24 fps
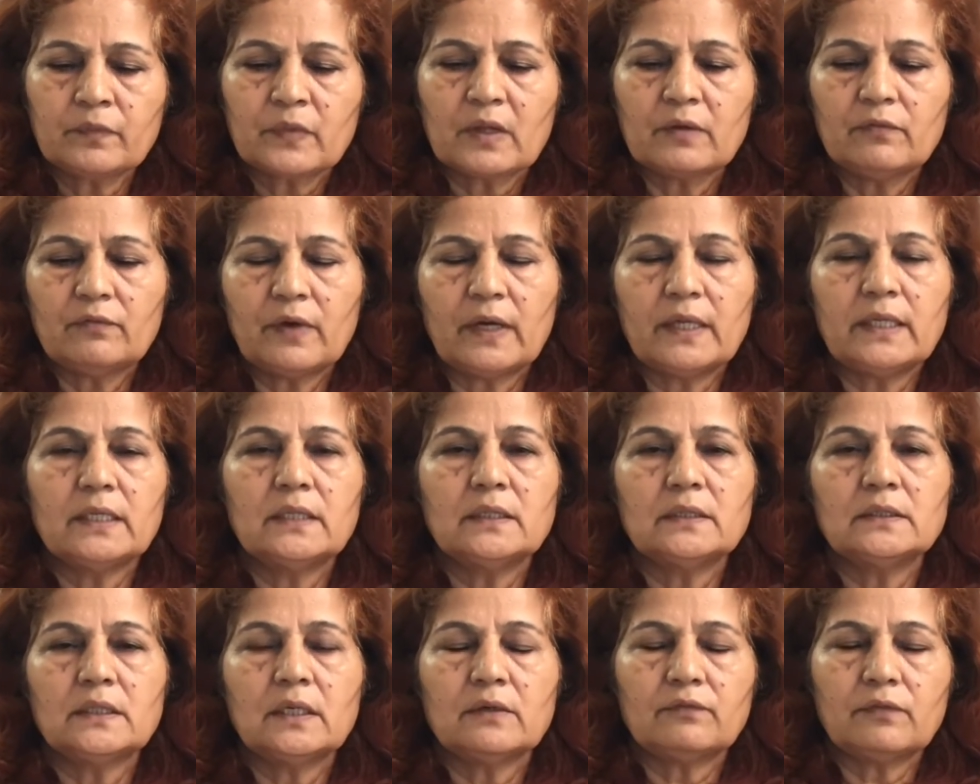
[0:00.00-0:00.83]

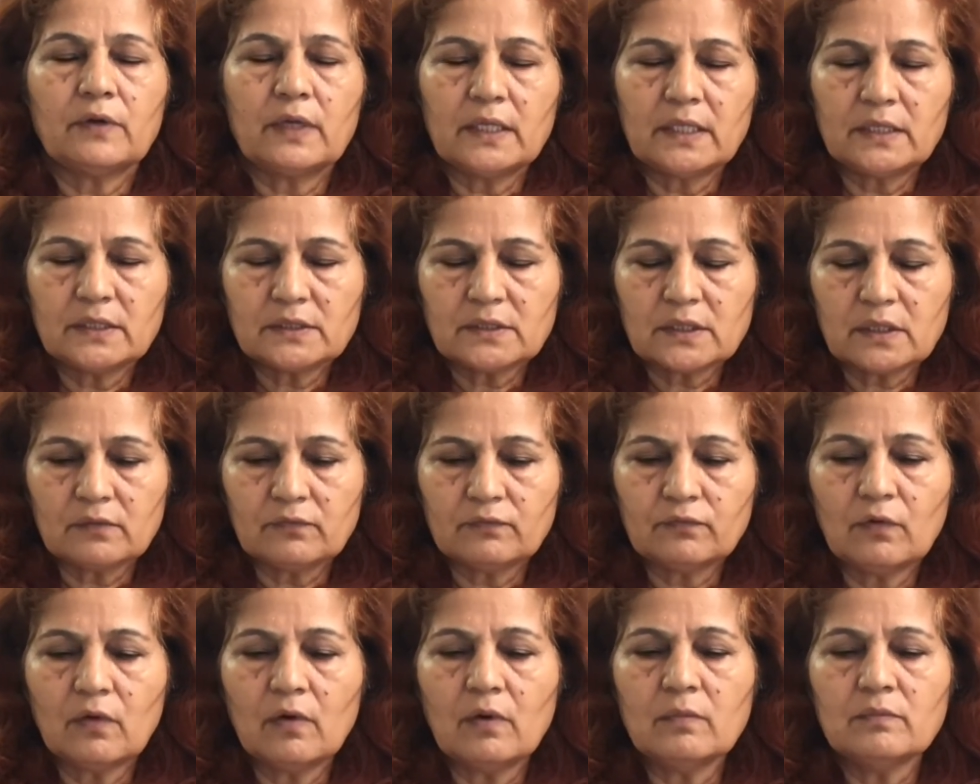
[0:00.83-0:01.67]
financial
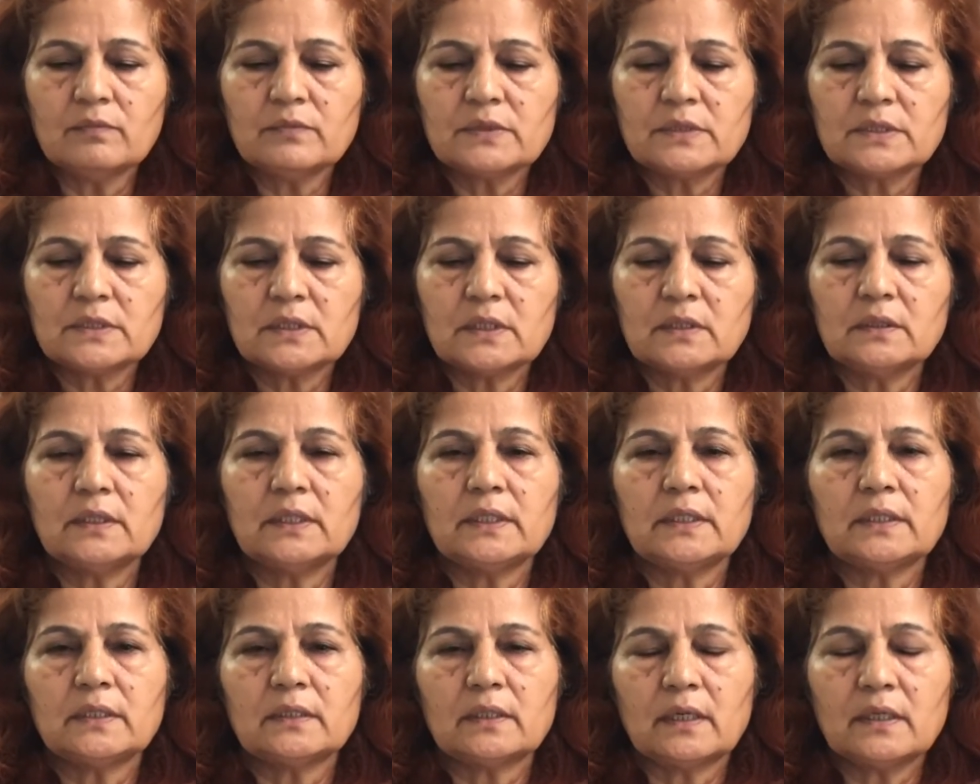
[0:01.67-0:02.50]
firms, there
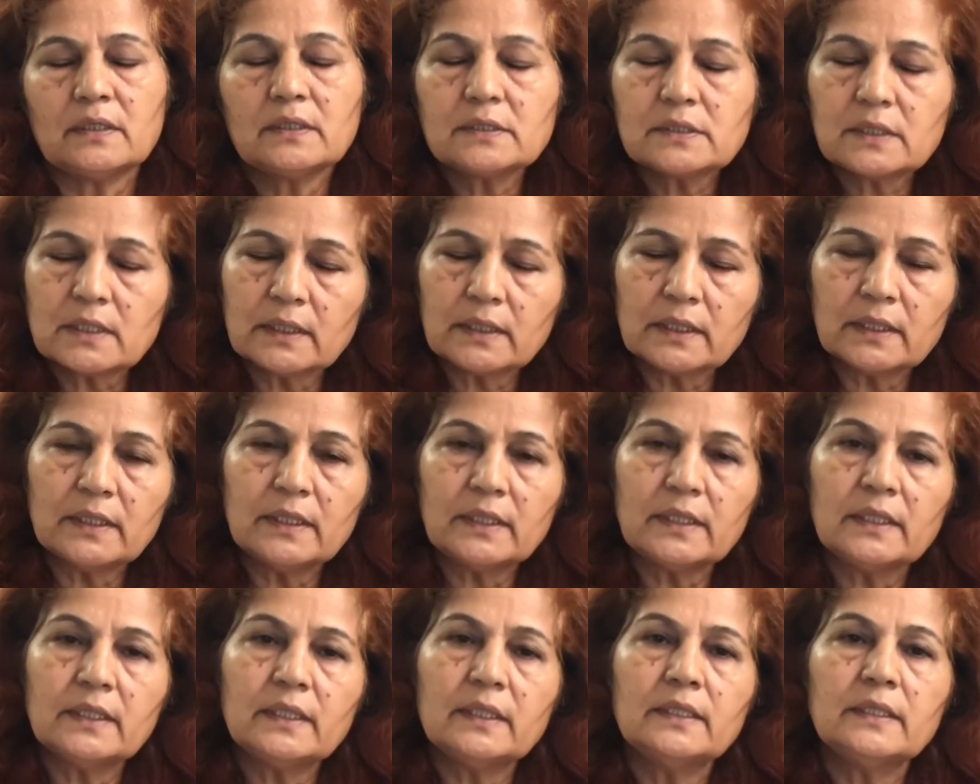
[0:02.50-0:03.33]
is
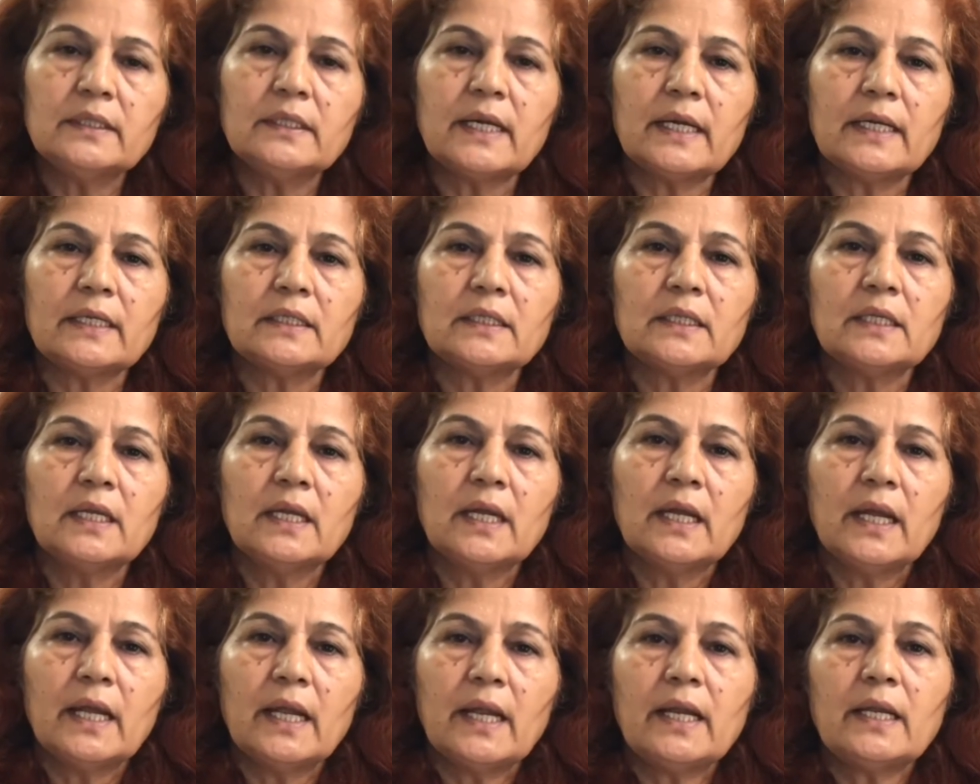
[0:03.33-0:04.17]
uncertainty in that,
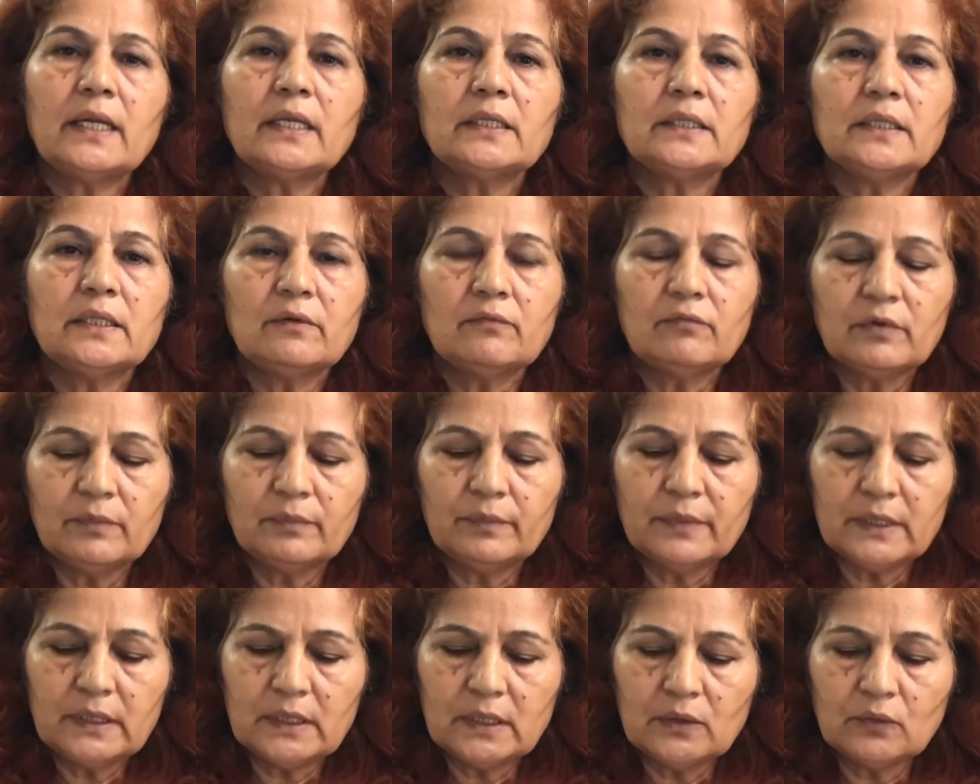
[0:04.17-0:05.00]
and there will
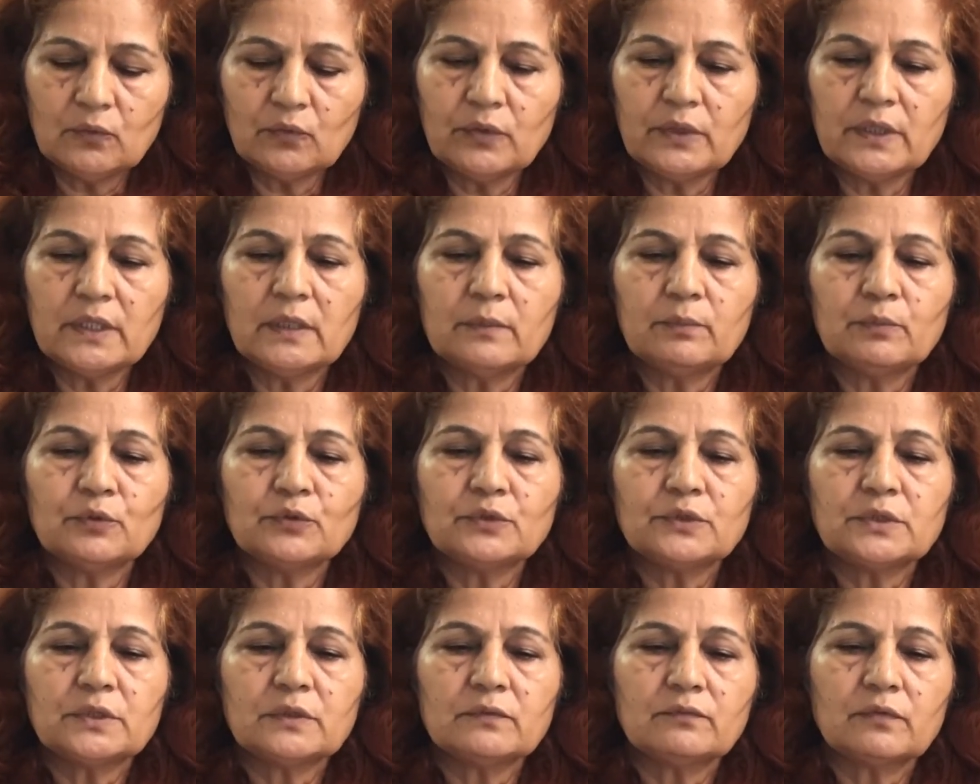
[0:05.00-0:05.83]
be no in a
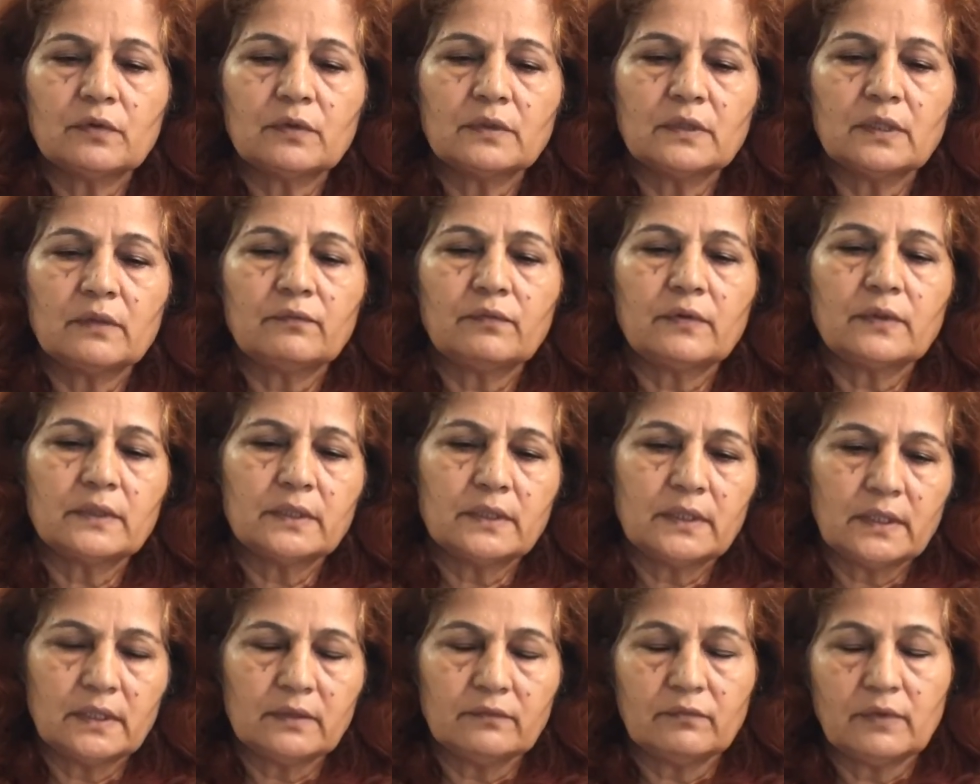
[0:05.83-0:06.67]
position for the further
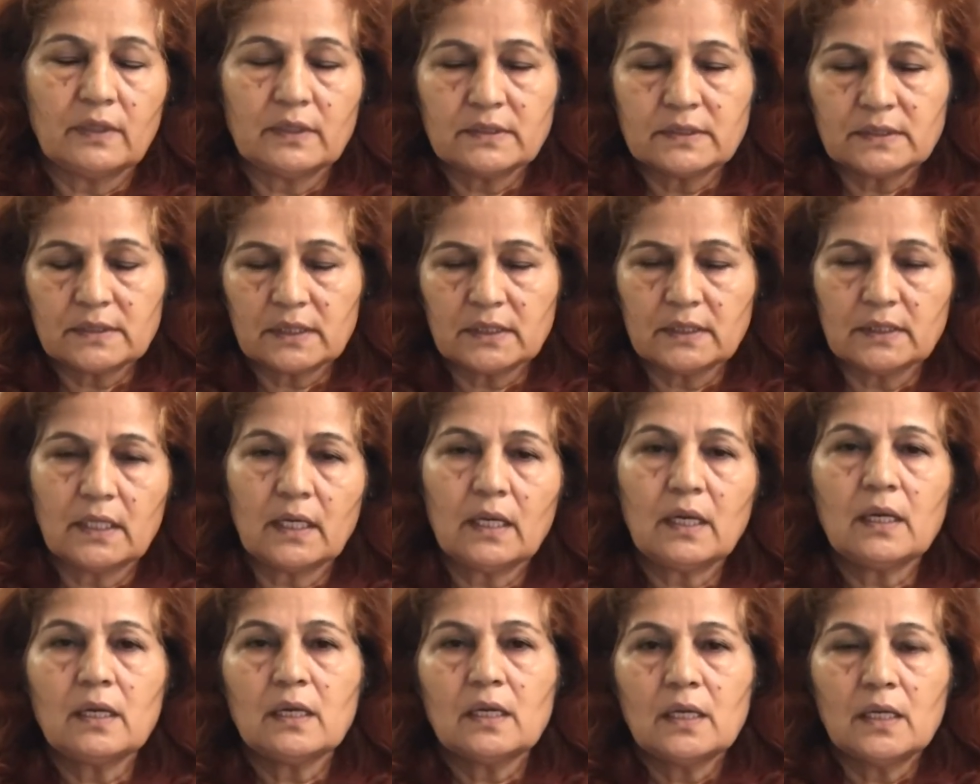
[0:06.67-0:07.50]
advancing
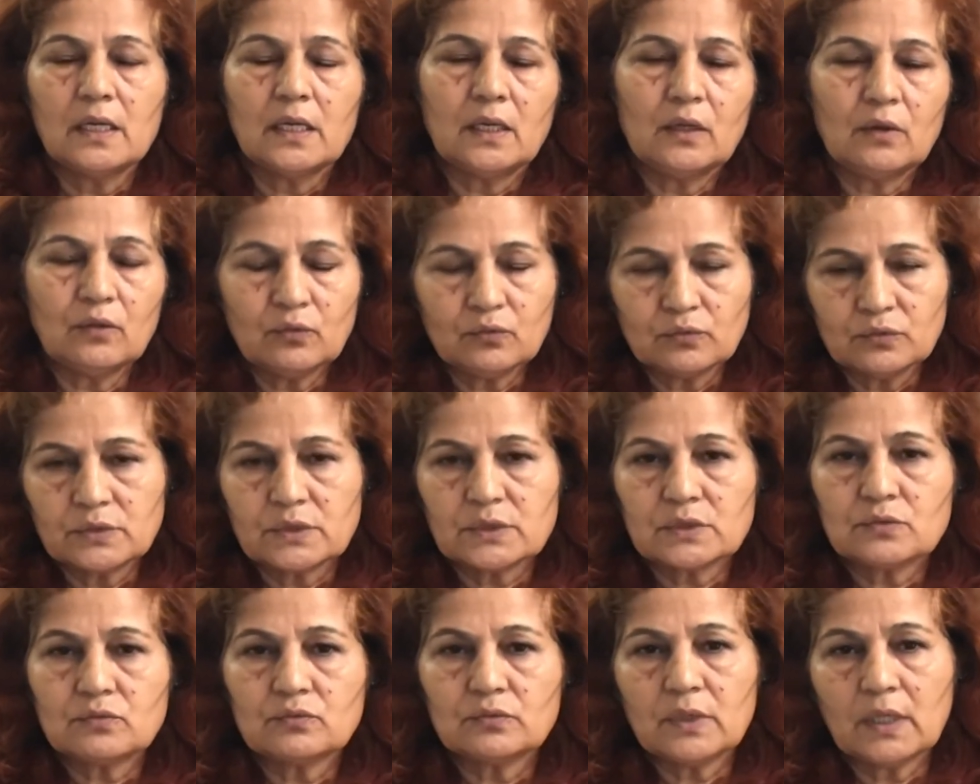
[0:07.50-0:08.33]
the
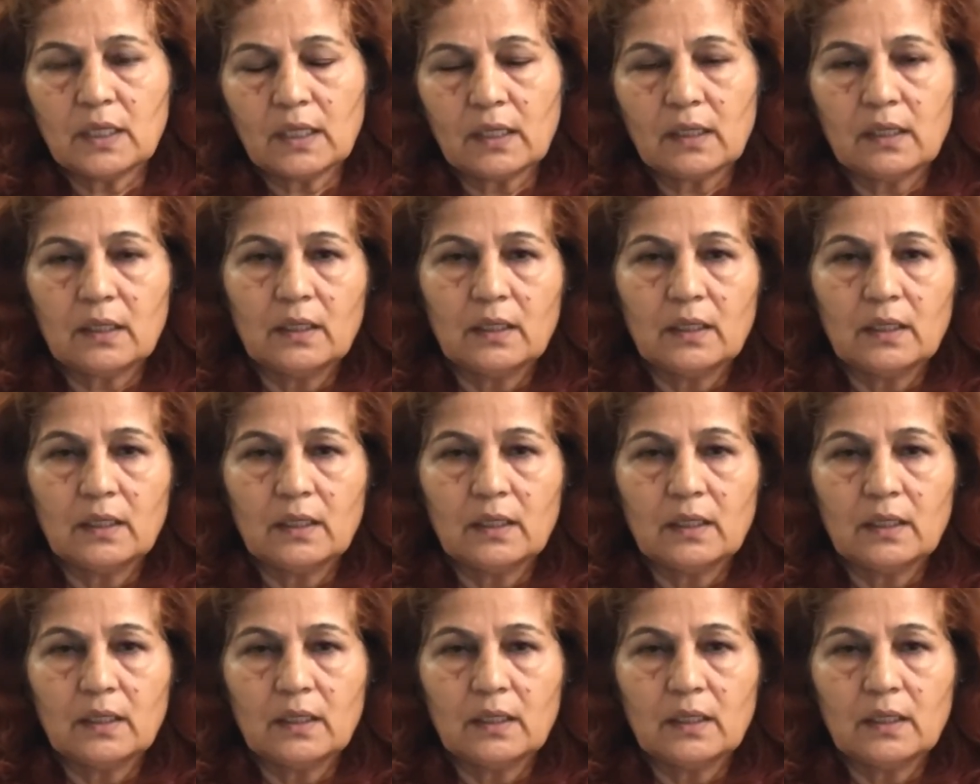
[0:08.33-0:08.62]
loans to the